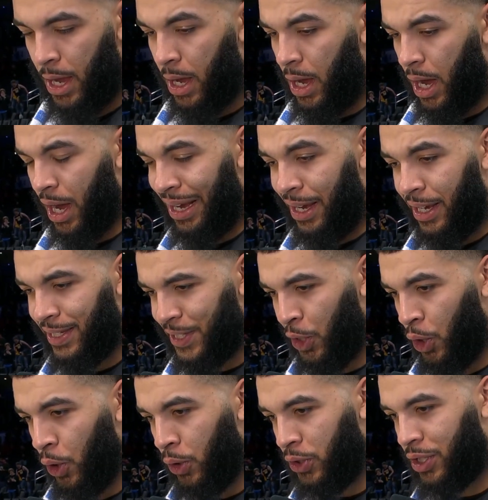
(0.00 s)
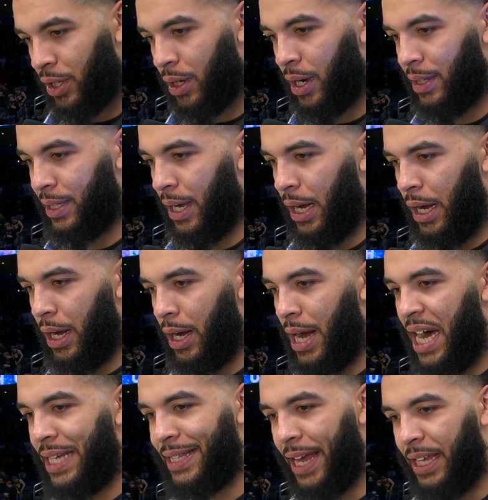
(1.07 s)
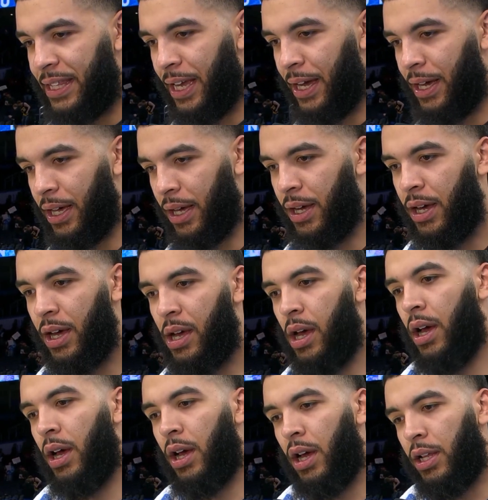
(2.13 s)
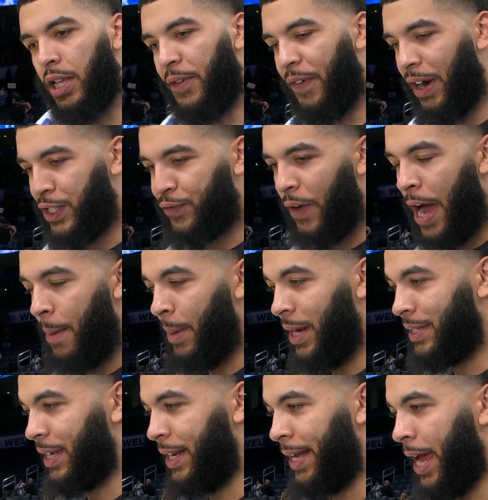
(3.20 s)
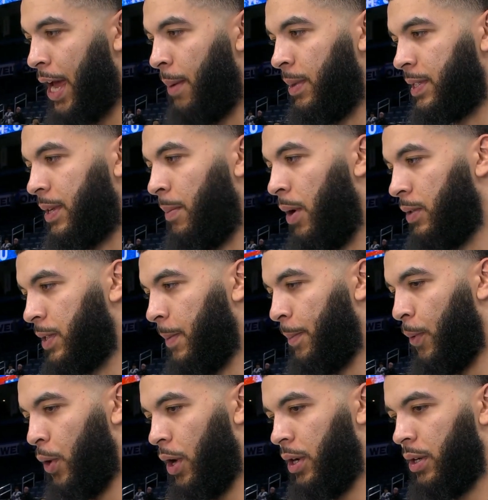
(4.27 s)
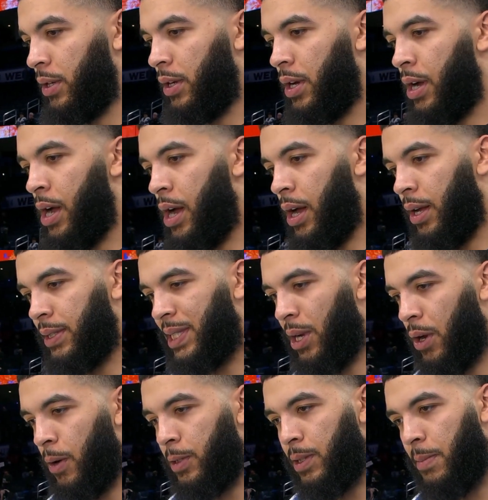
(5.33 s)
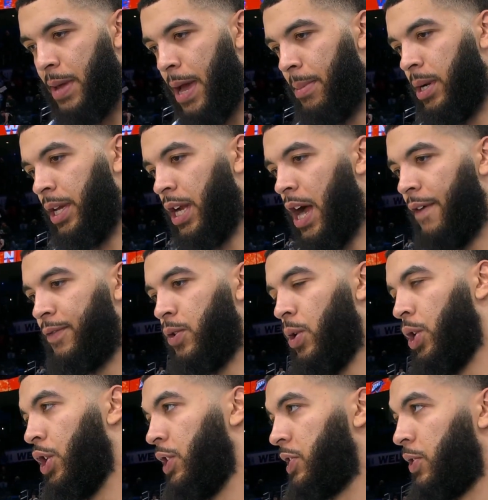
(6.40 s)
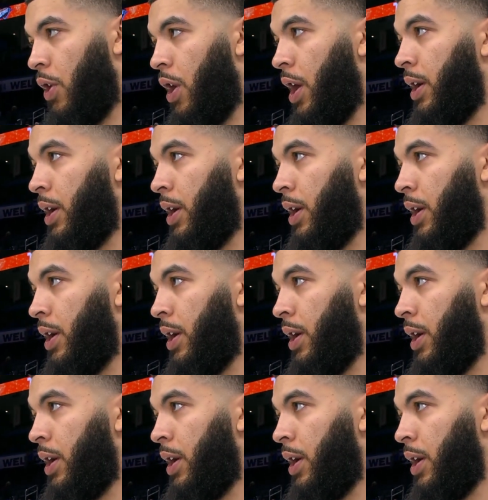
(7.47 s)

Uh, it's huge because uh, I think that the first five minutes of the game is the most important. Uh, so to be able to get off to a good start,